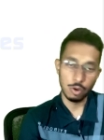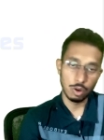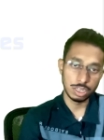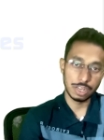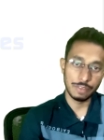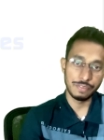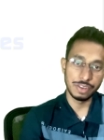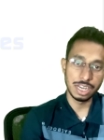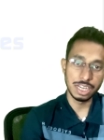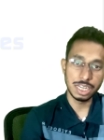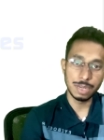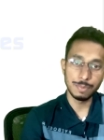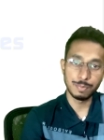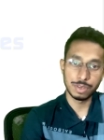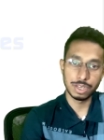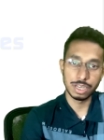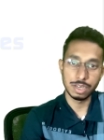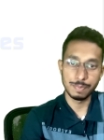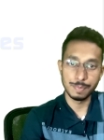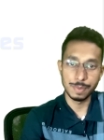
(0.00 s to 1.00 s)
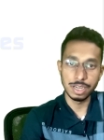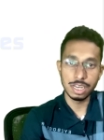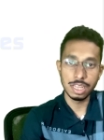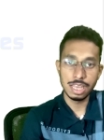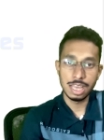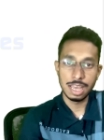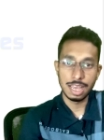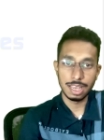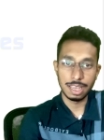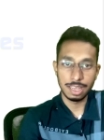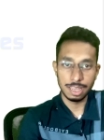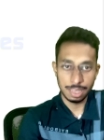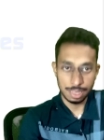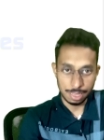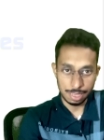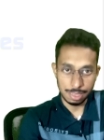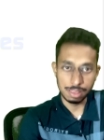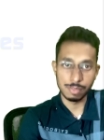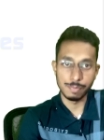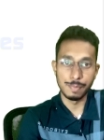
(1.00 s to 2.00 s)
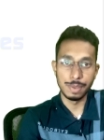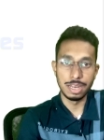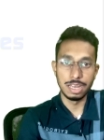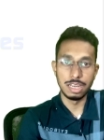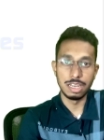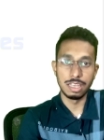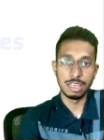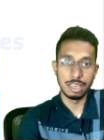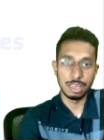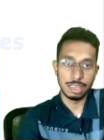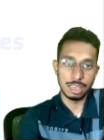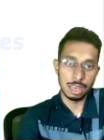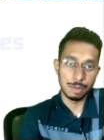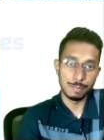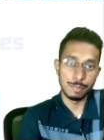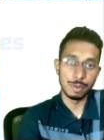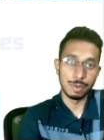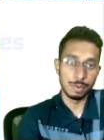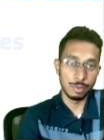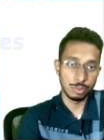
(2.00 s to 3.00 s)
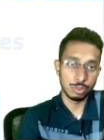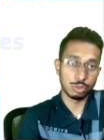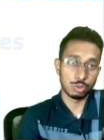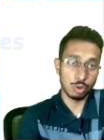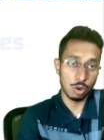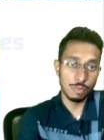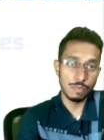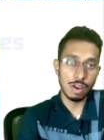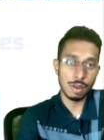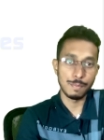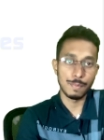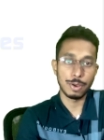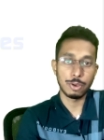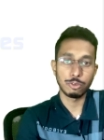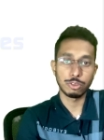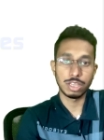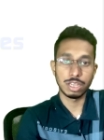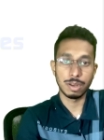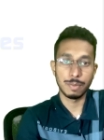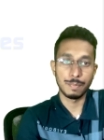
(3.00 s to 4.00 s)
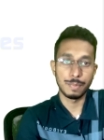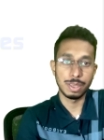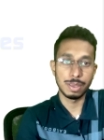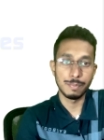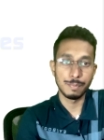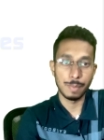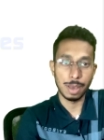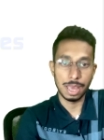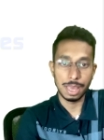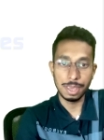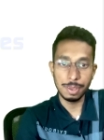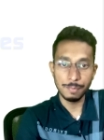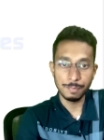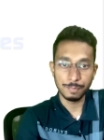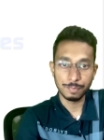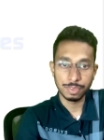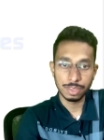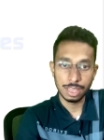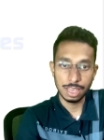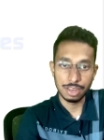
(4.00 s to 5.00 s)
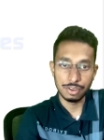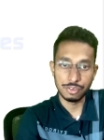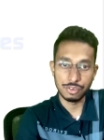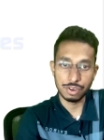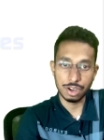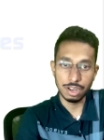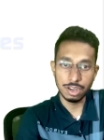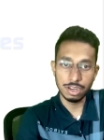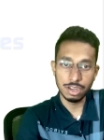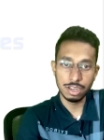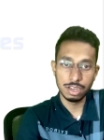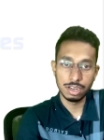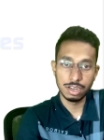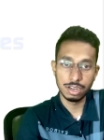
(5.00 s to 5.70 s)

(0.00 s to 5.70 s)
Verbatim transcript: or definitive treatment is mainly can be through pharmacotherapy by a drug,